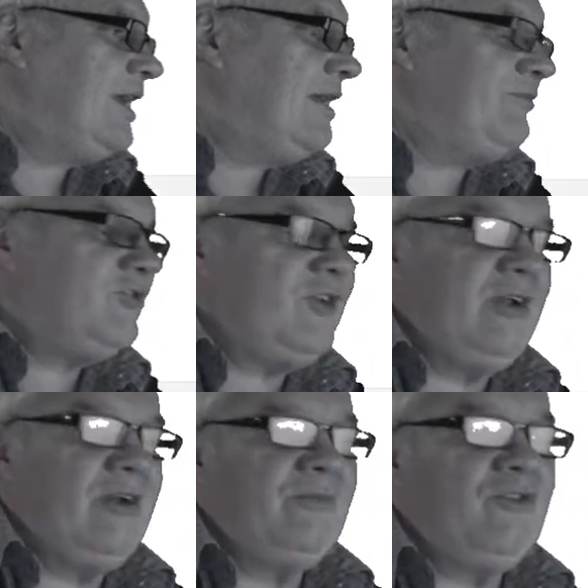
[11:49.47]

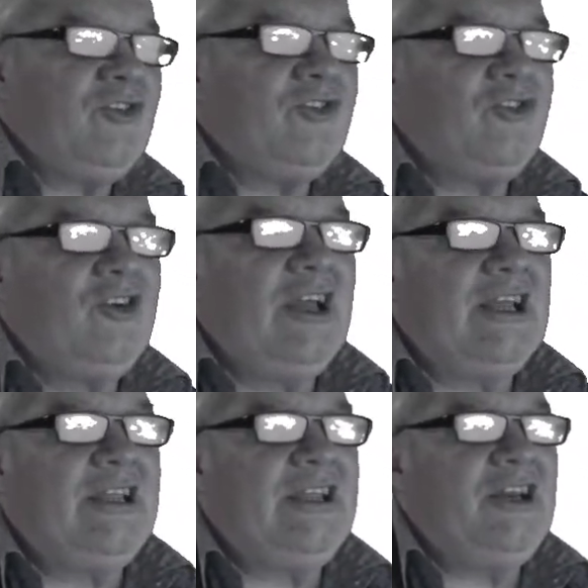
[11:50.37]
So I'm just
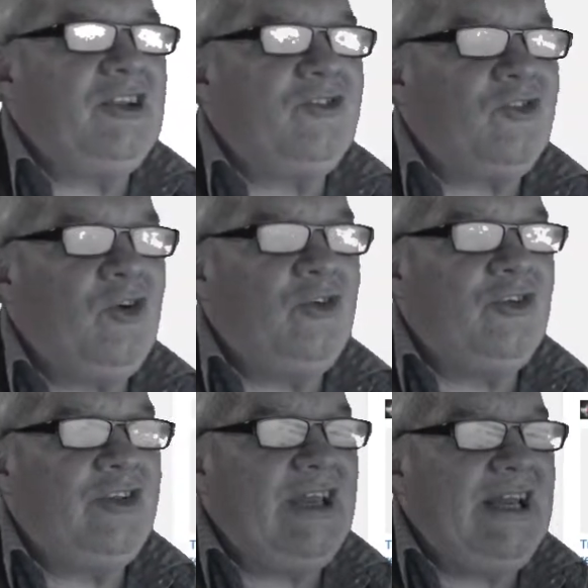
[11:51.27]
getting through
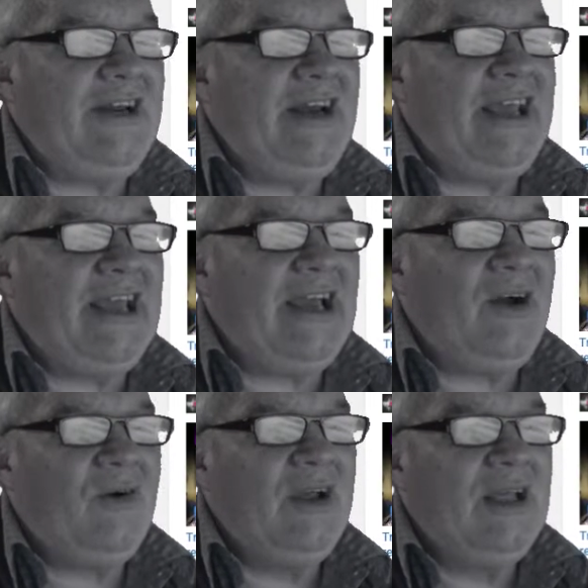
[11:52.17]
to that
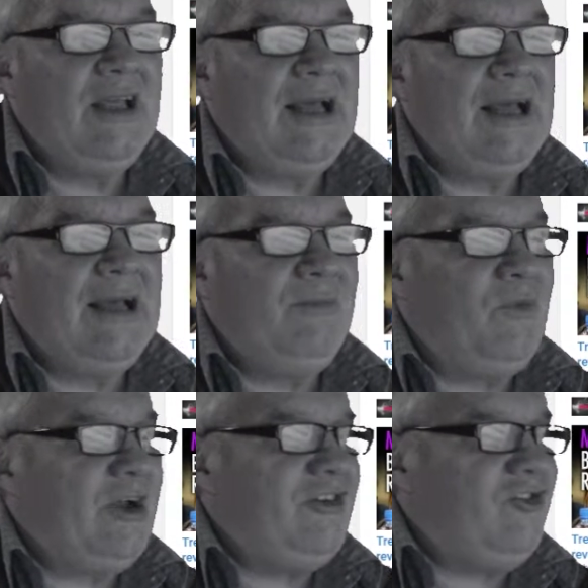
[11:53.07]
now,
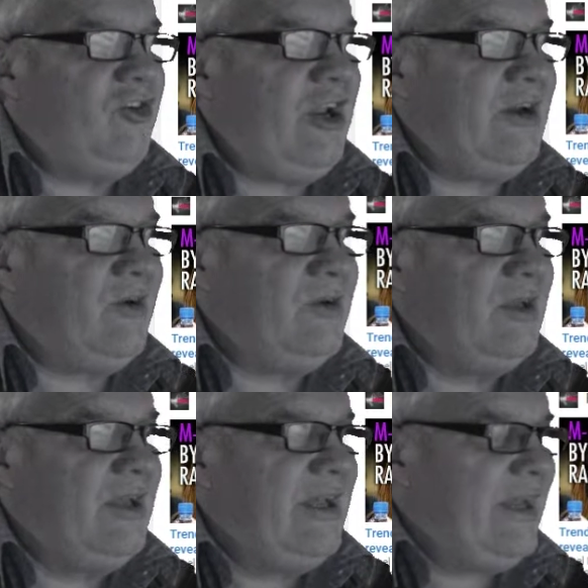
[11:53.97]
my channel,
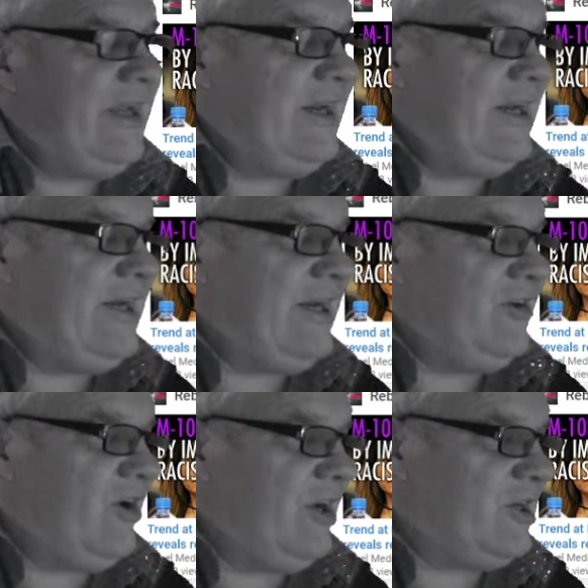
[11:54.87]
and
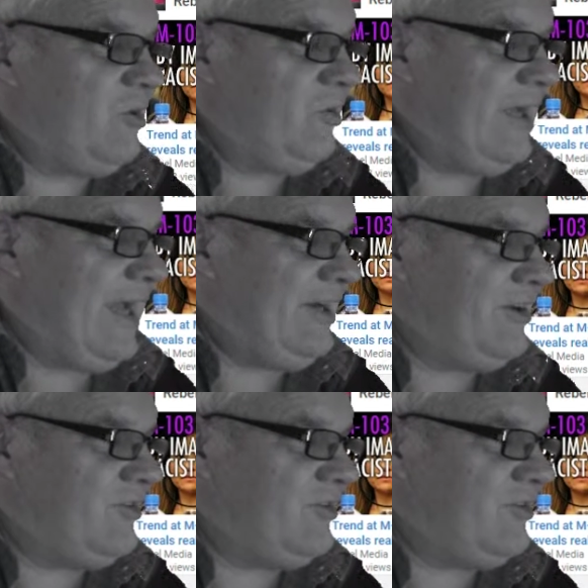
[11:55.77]
I created